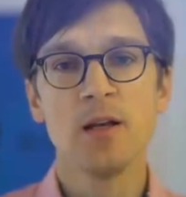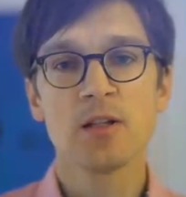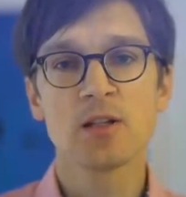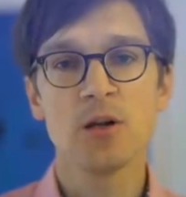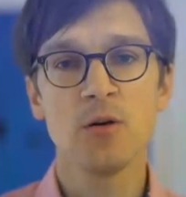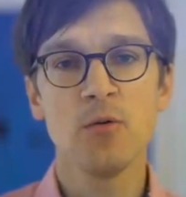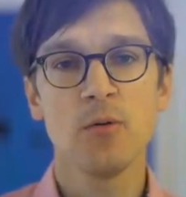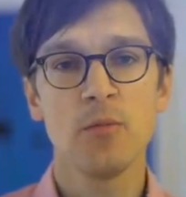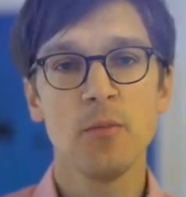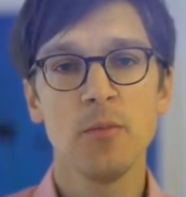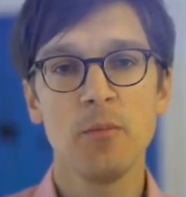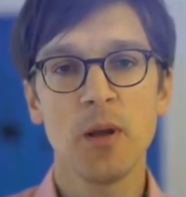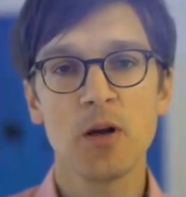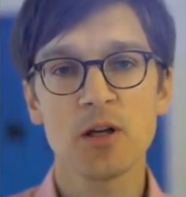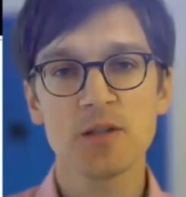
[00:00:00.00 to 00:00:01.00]
So
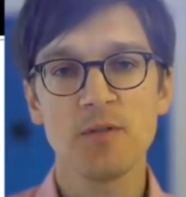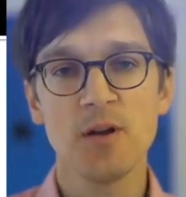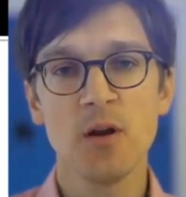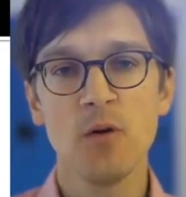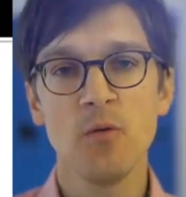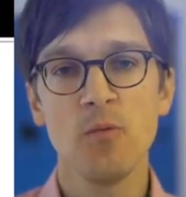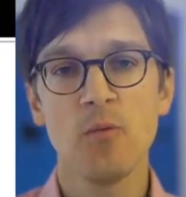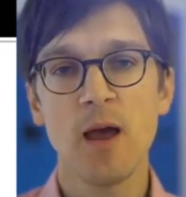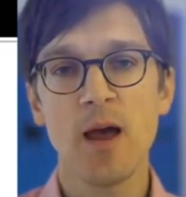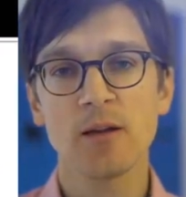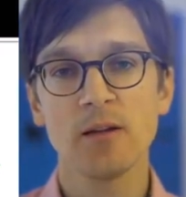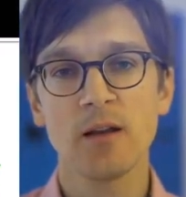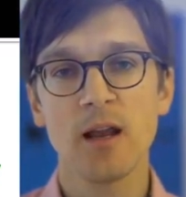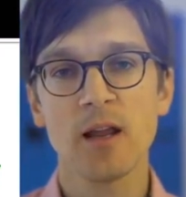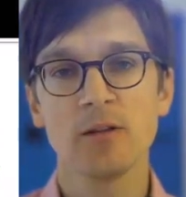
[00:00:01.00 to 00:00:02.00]
because we know where
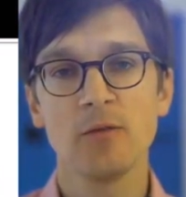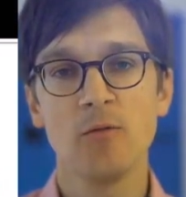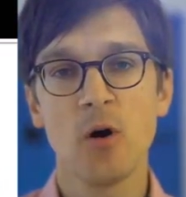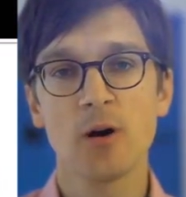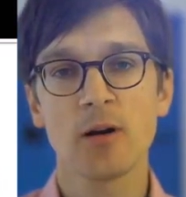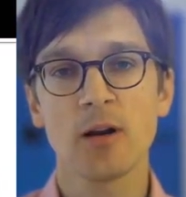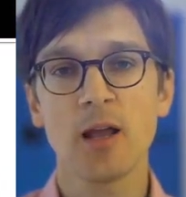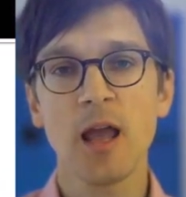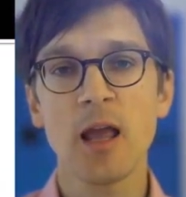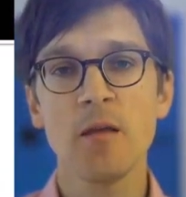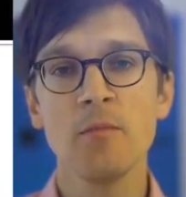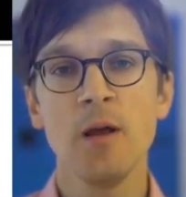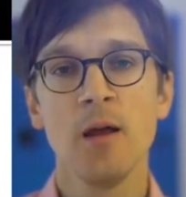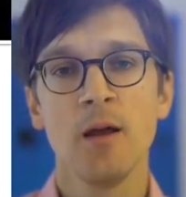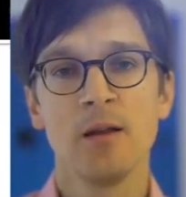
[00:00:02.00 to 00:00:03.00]
the random walker
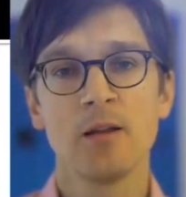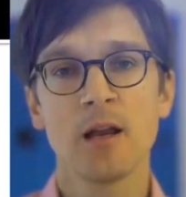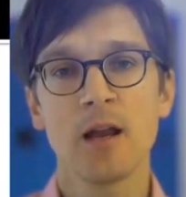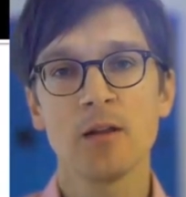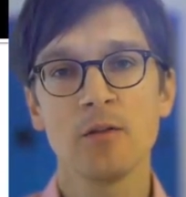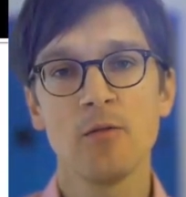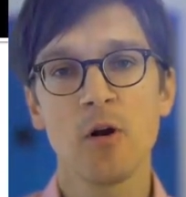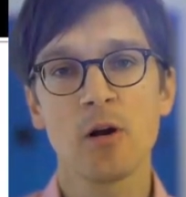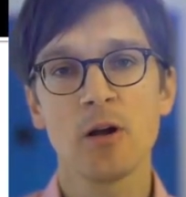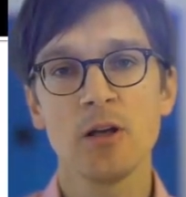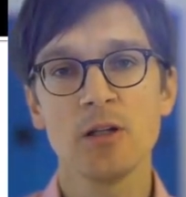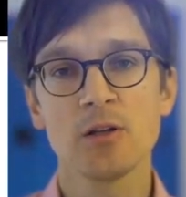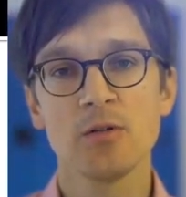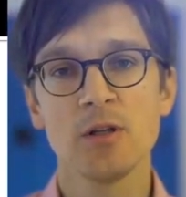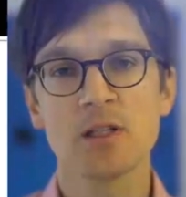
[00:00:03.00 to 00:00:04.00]
came, the random walker
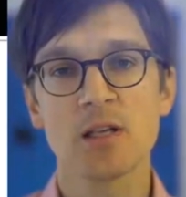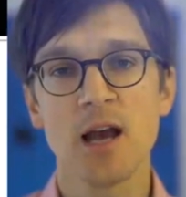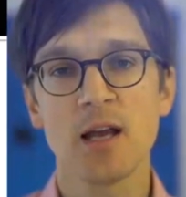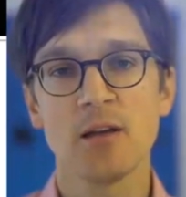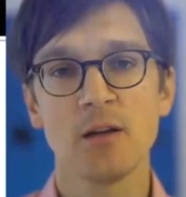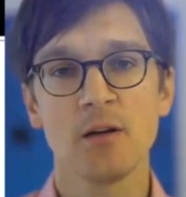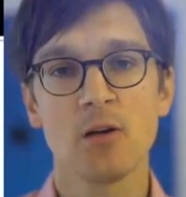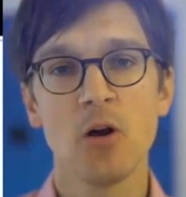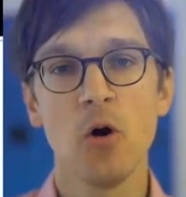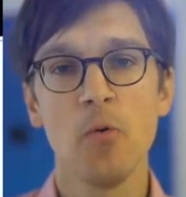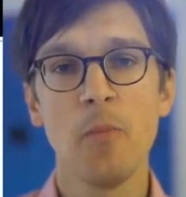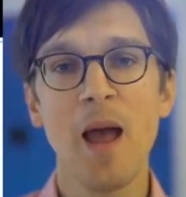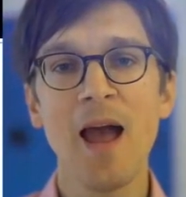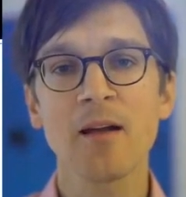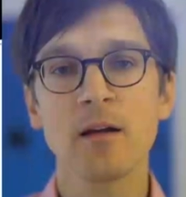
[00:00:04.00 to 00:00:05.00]
needs to decide go
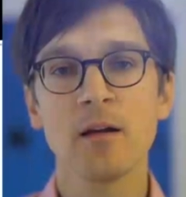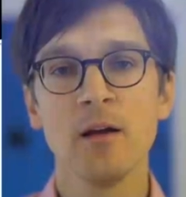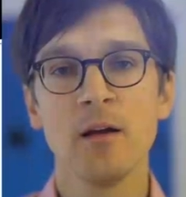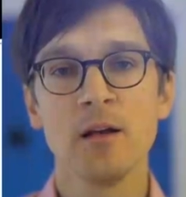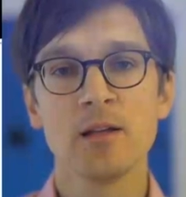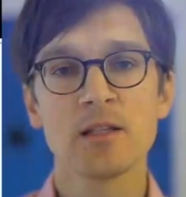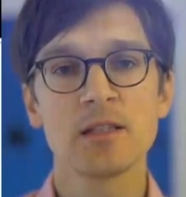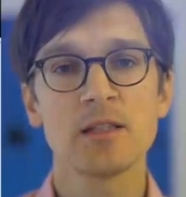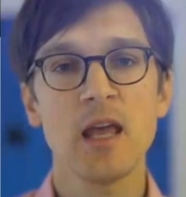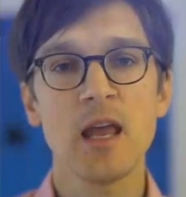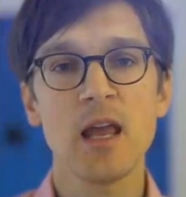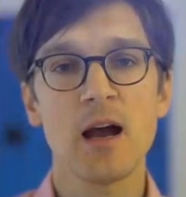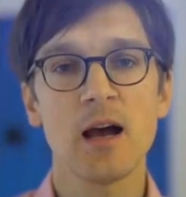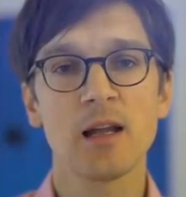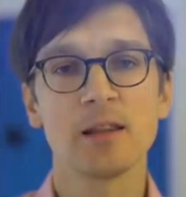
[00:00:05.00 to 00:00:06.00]
back,
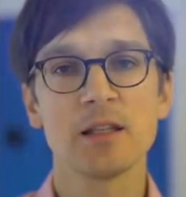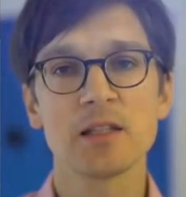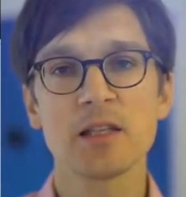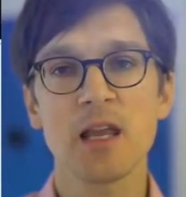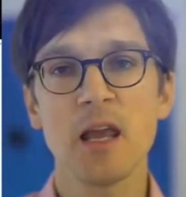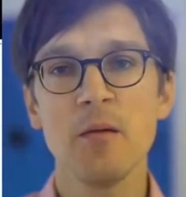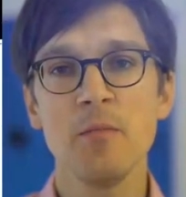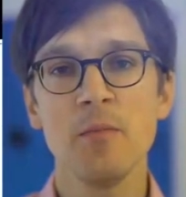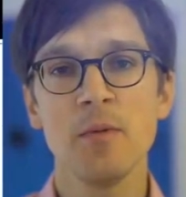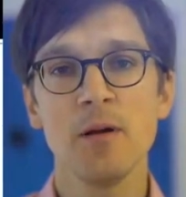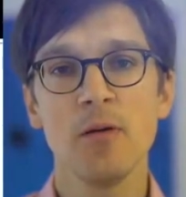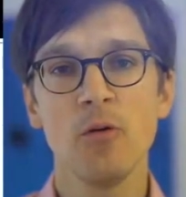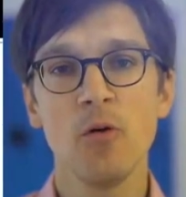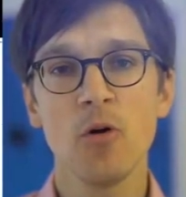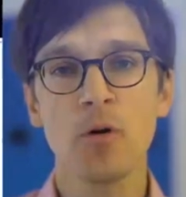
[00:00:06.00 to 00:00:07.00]
stay at the same
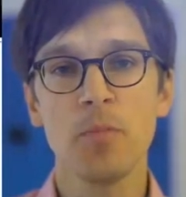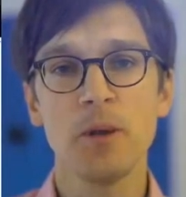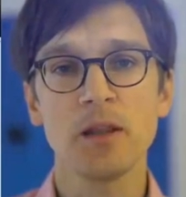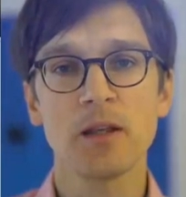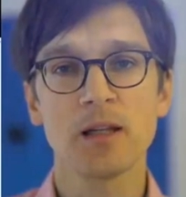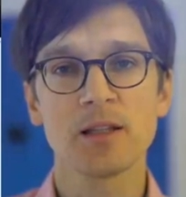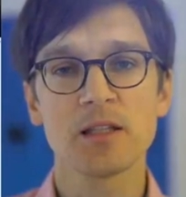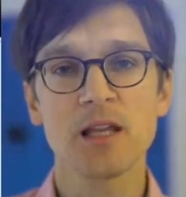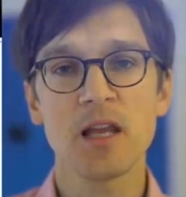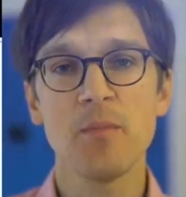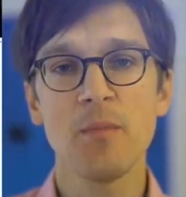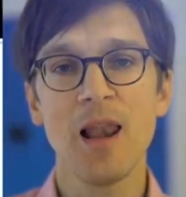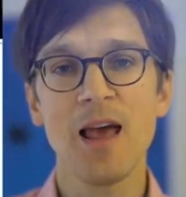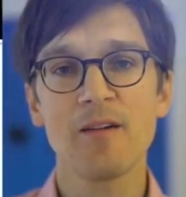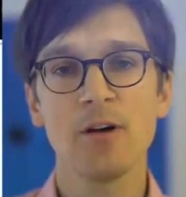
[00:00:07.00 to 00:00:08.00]
orbit, at the
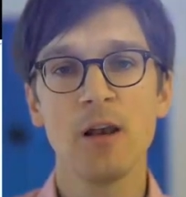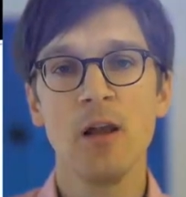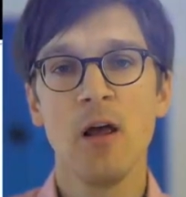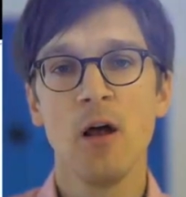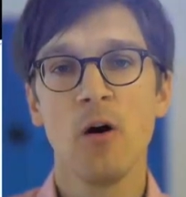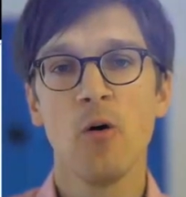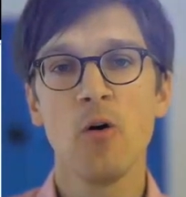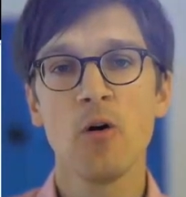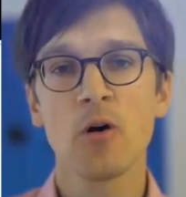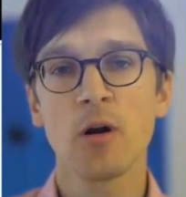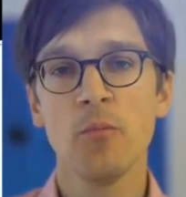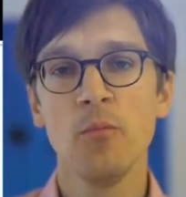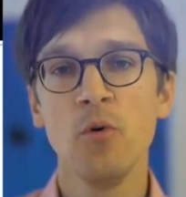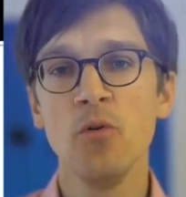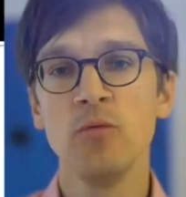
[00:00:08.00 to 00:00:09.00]
same level, or
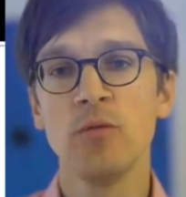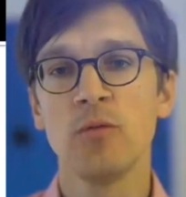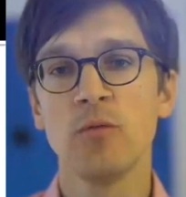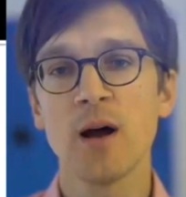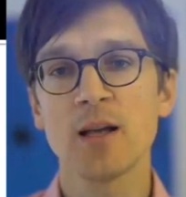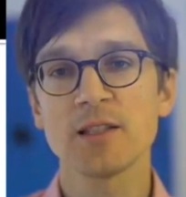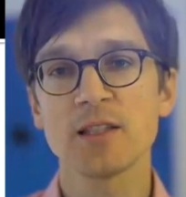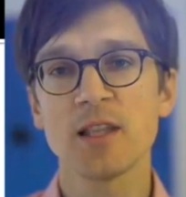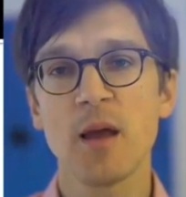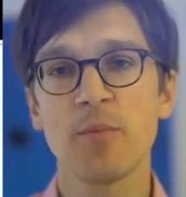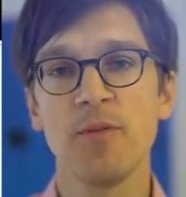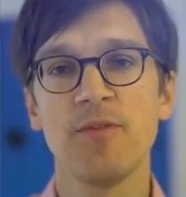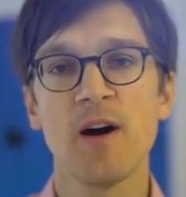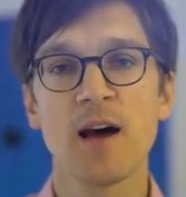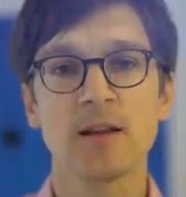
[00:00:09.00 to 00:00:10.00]
move one
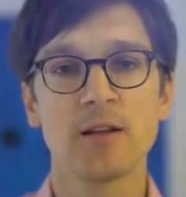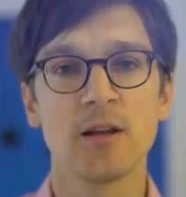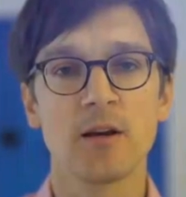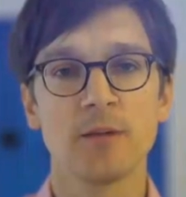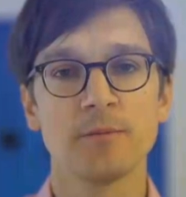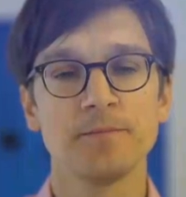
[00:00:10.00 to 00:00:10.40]
step farther.